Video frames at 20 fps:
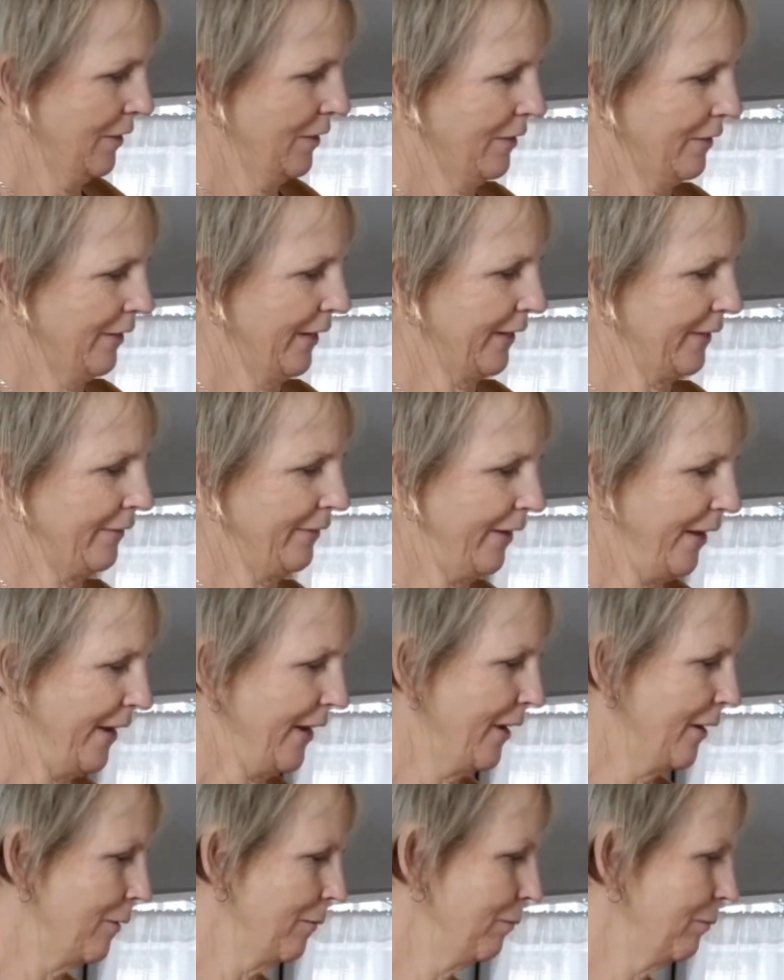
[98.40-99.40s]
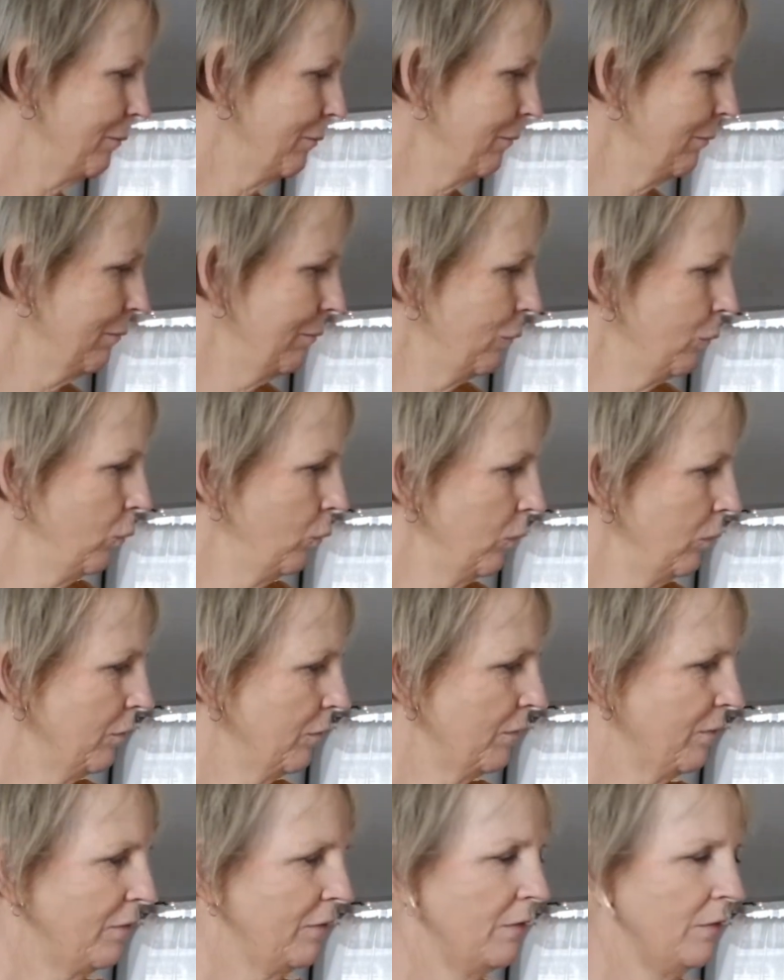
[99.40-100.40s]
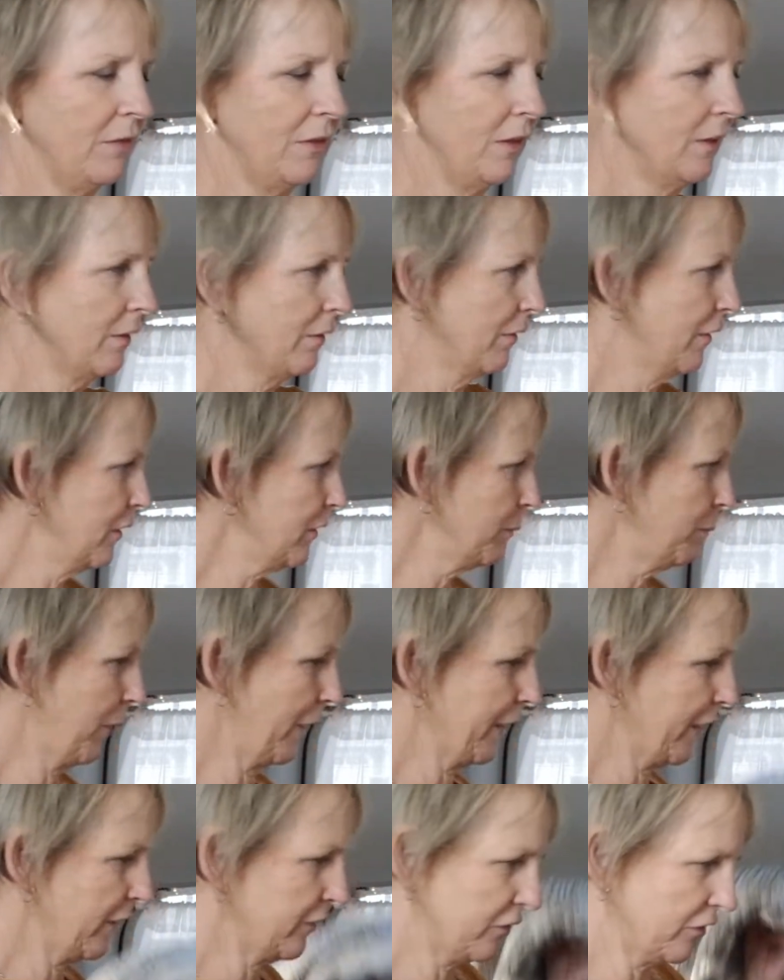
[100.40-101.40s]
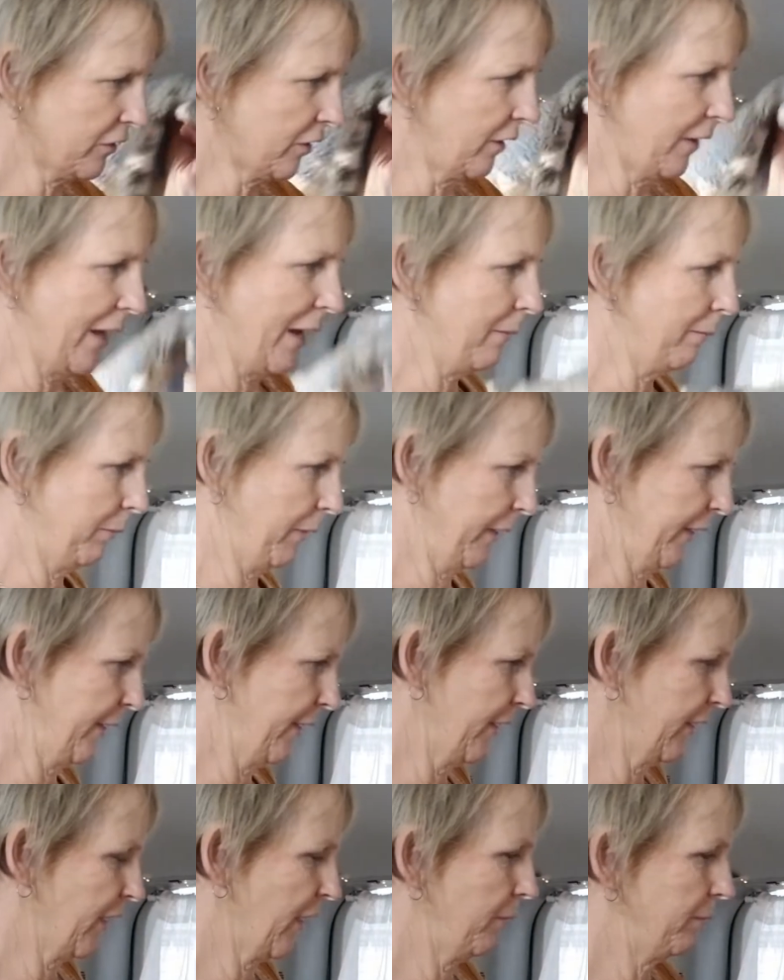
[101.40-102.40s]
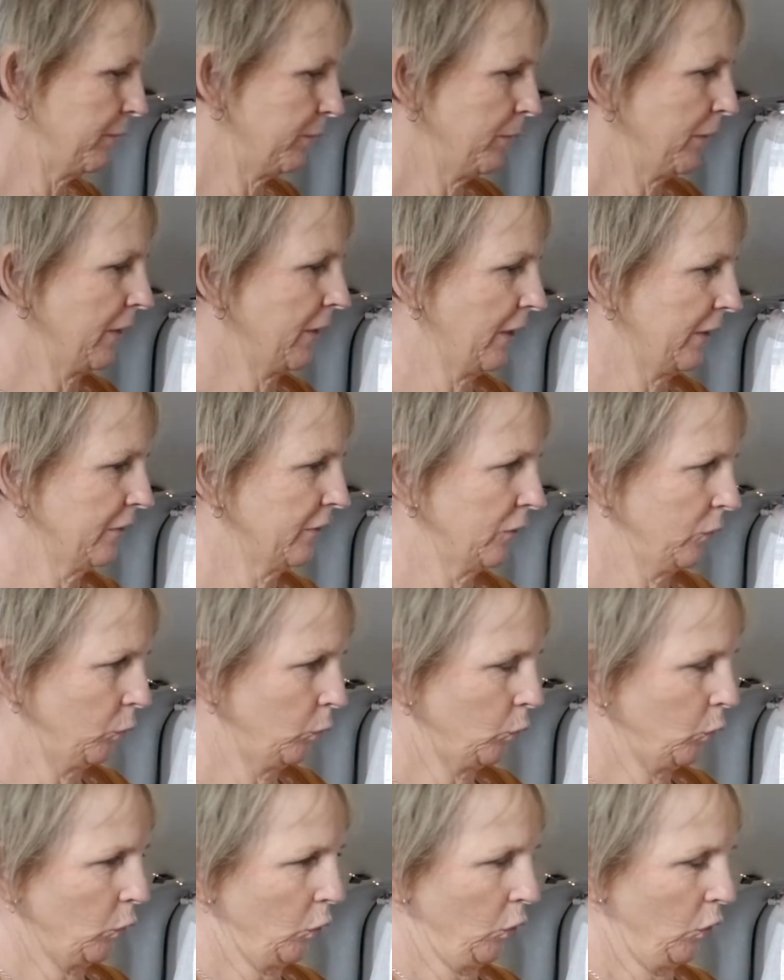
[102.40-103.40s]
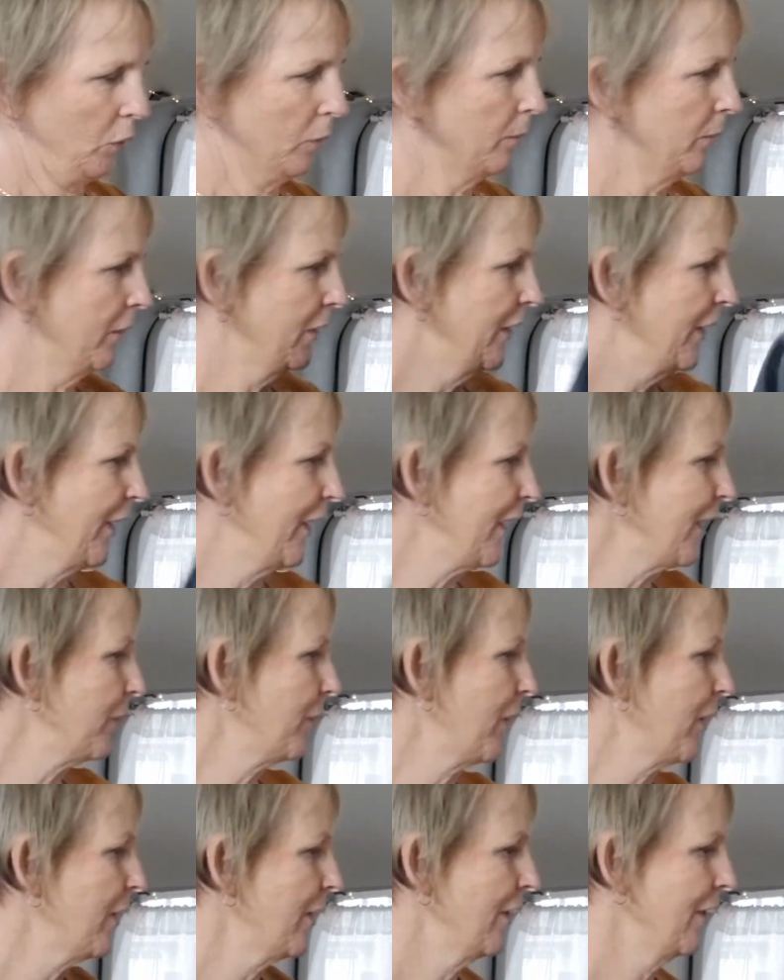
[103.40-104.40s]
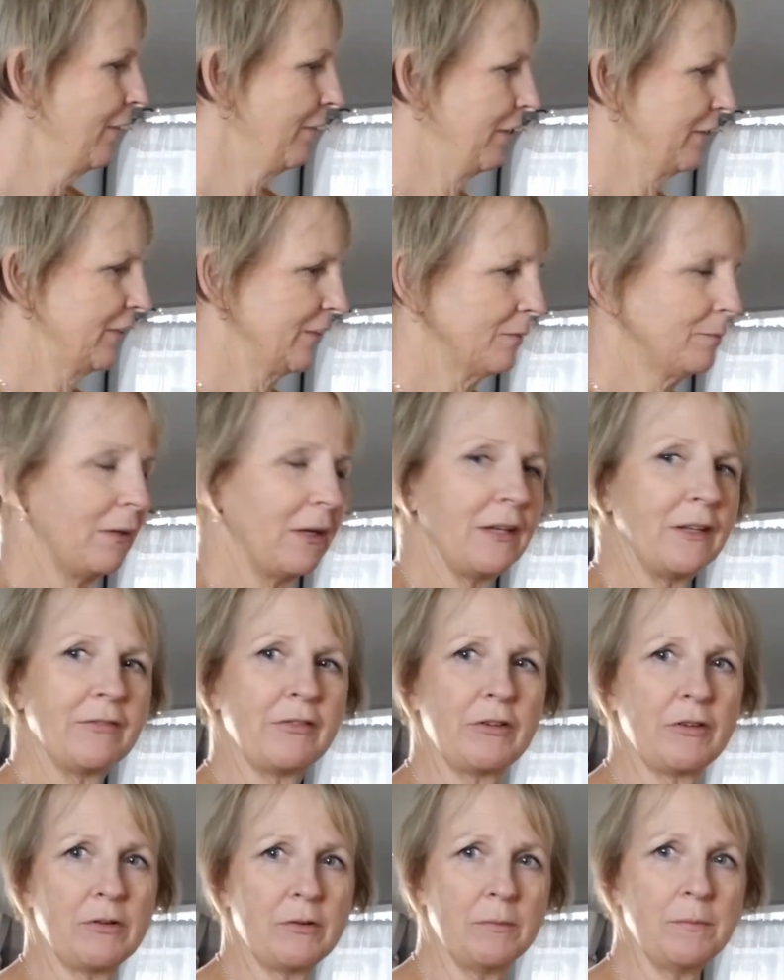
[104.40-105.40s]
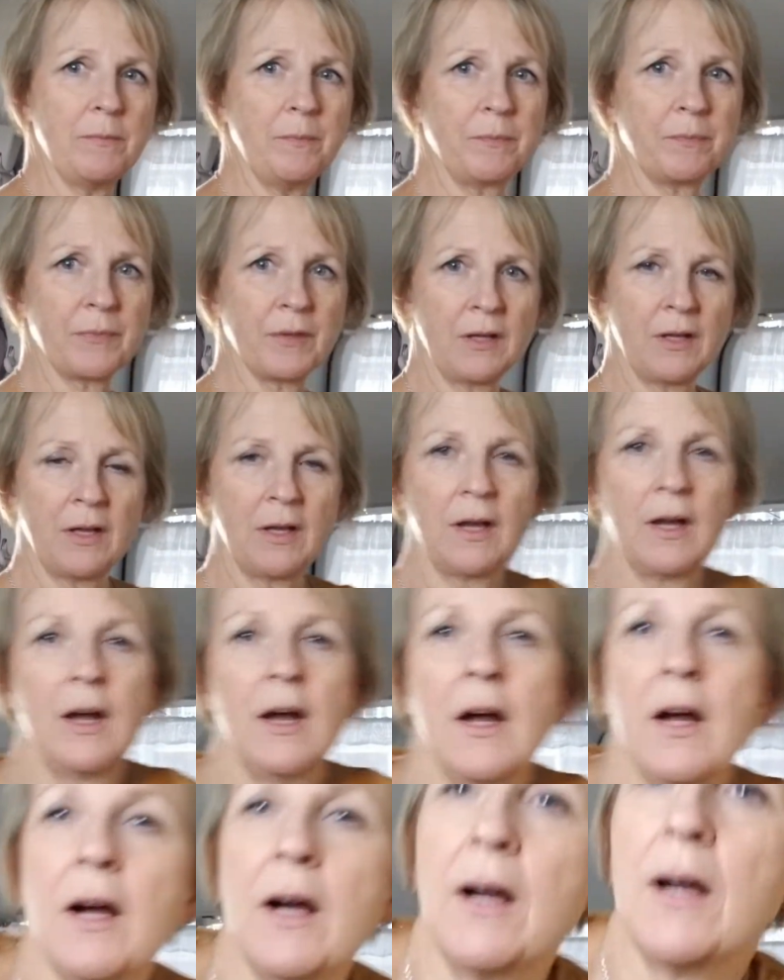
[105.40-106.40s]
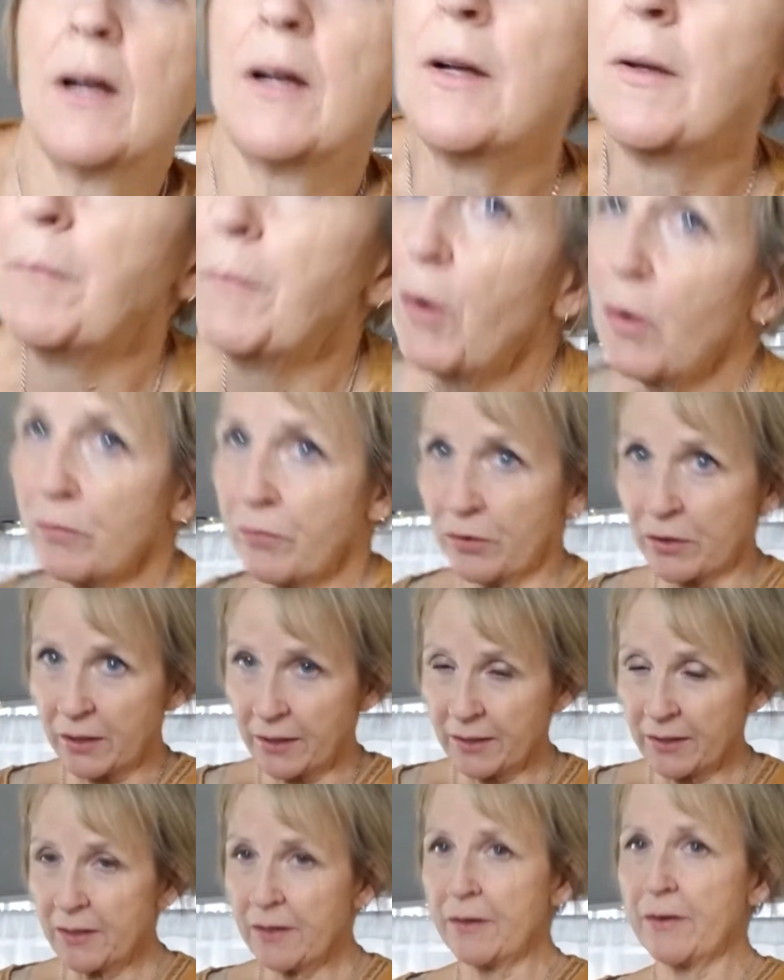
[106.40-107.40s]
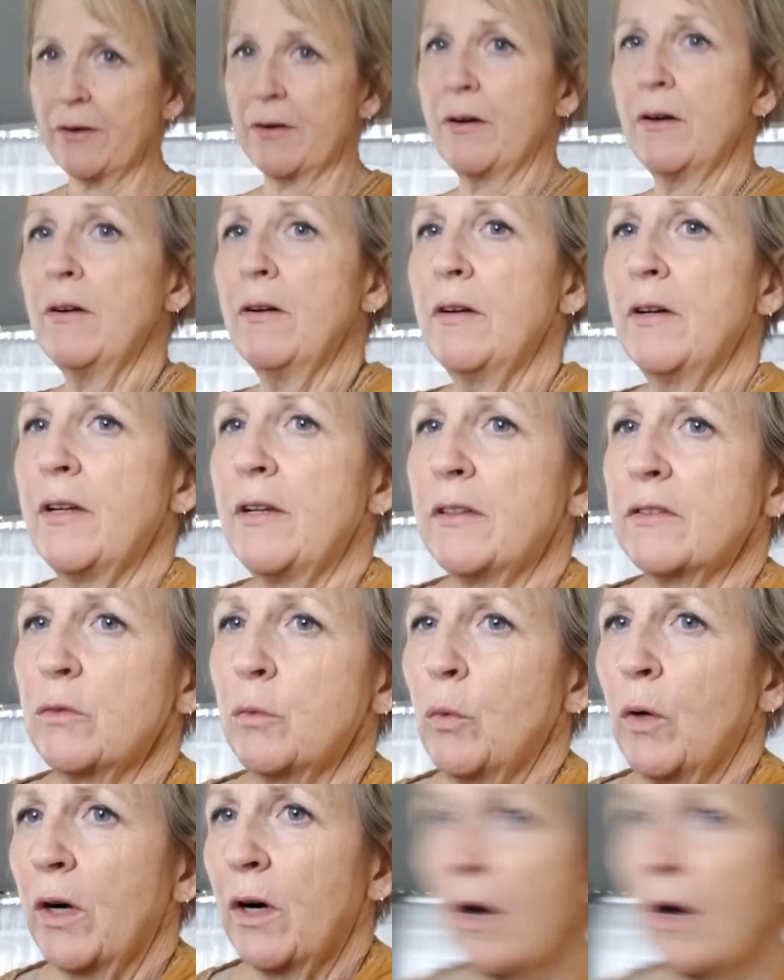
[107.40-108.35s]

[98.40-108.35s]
like lamb. This blanket is just a lap blanket. It keeps me nice and warm. Anyway, this is my living room. Over here is where